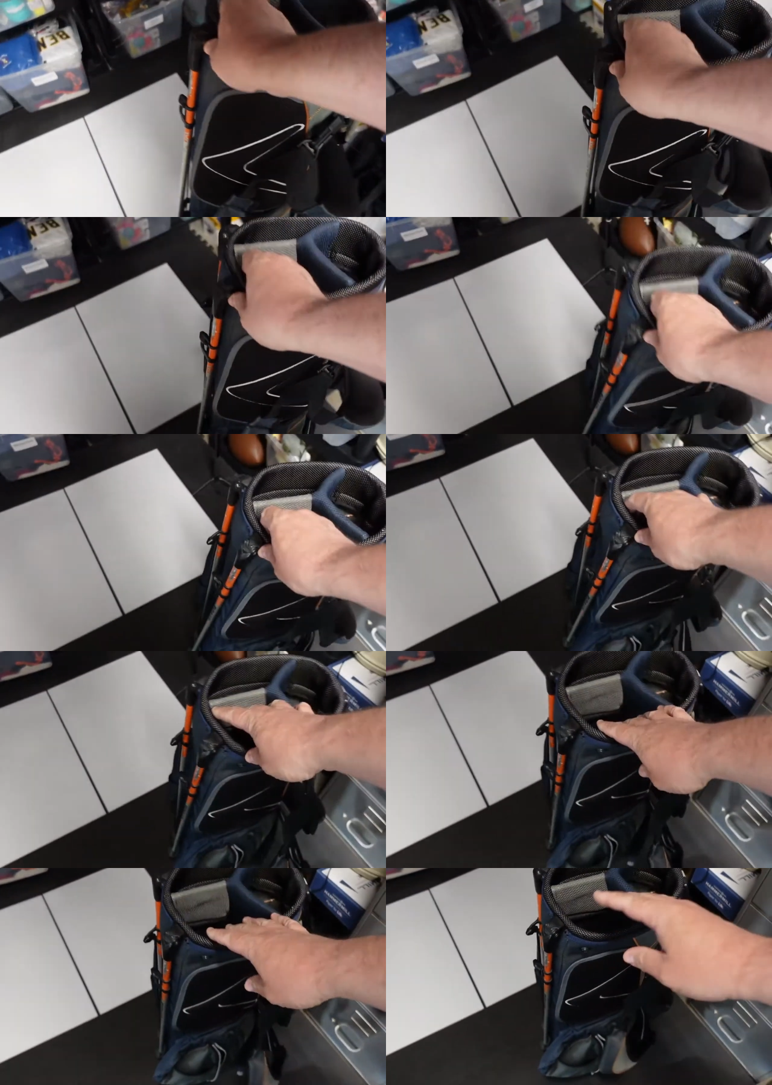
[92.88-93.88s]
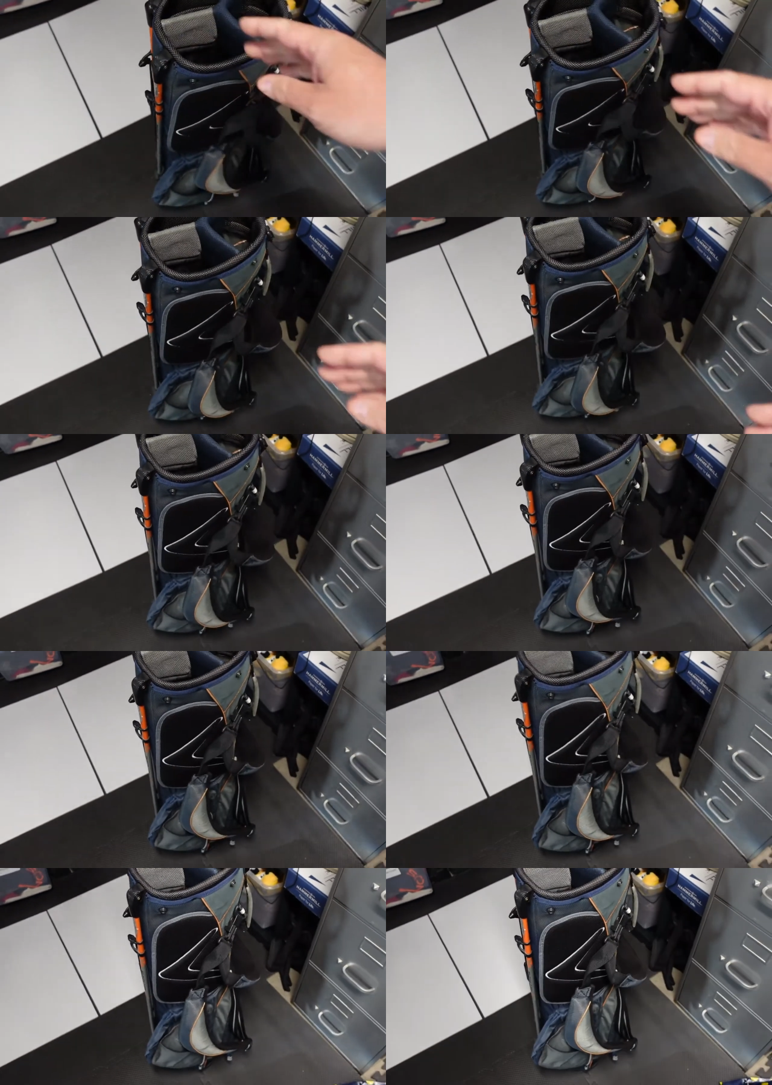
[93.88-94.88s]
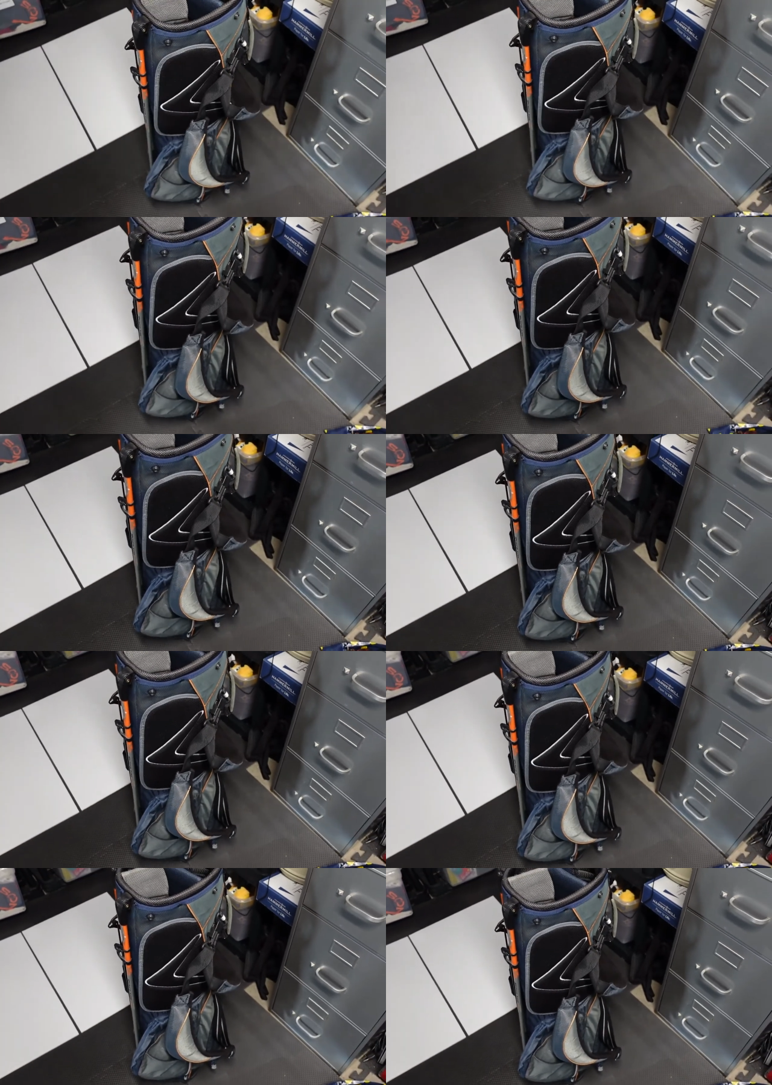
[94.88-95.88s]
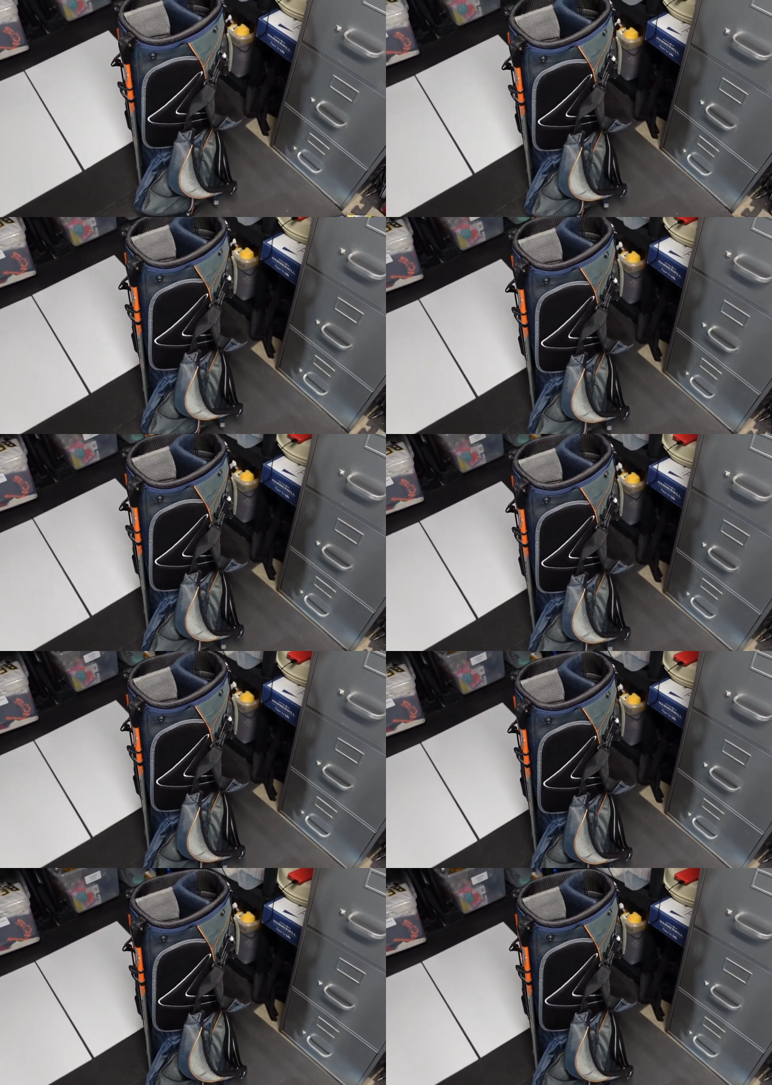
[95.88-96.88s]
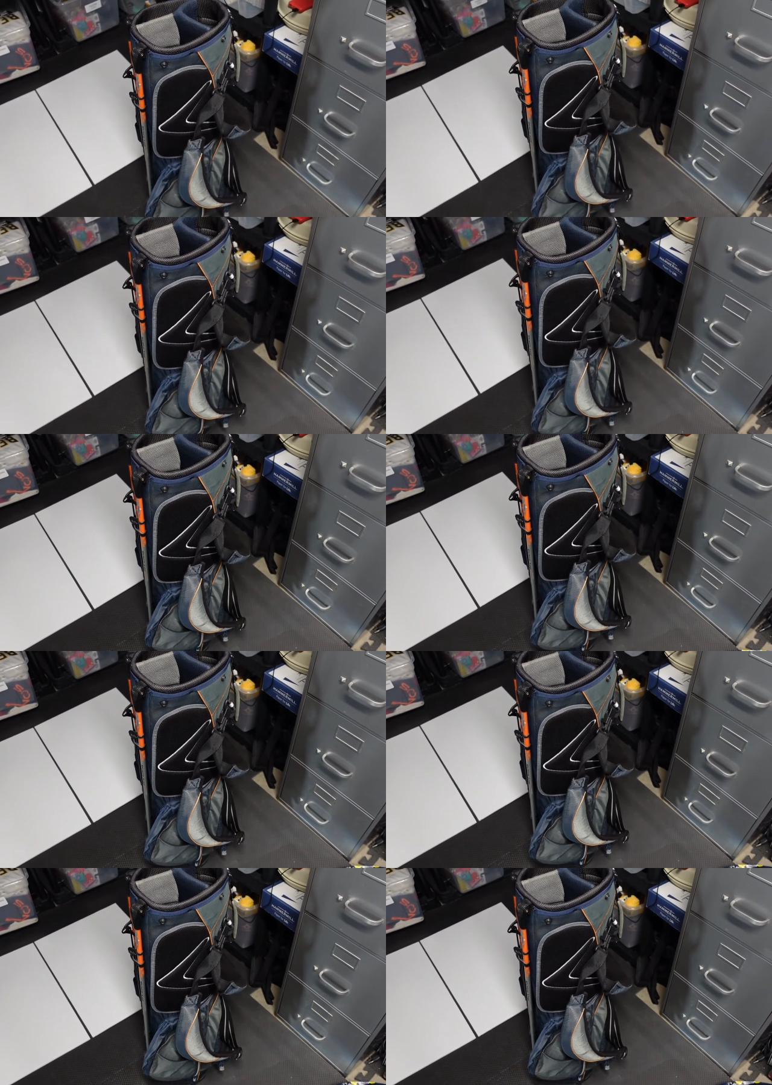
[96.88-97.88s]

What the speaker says: Nobody's mouth can be seen.